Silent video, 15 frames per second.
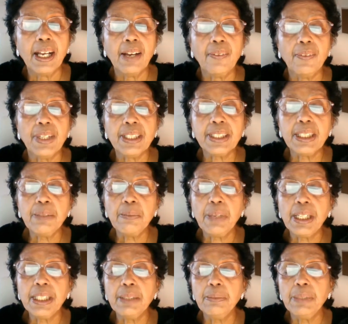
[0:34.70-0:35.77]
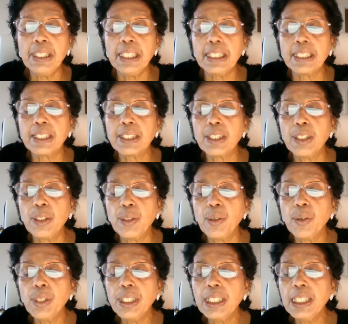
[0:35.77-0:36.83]
Wasting money means
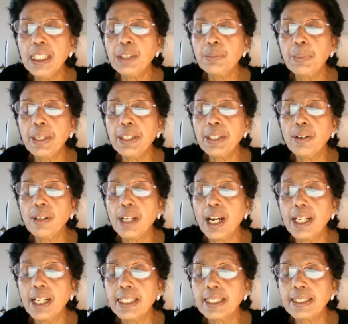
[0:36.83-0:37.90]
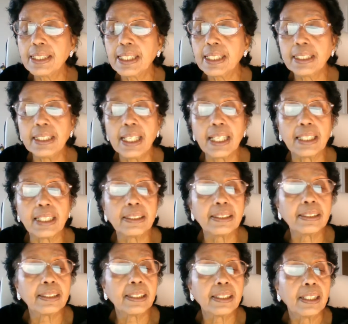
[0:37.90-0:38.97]
knowingly spend on unnecessary
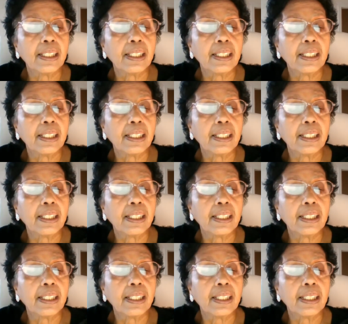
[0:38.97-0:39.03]
things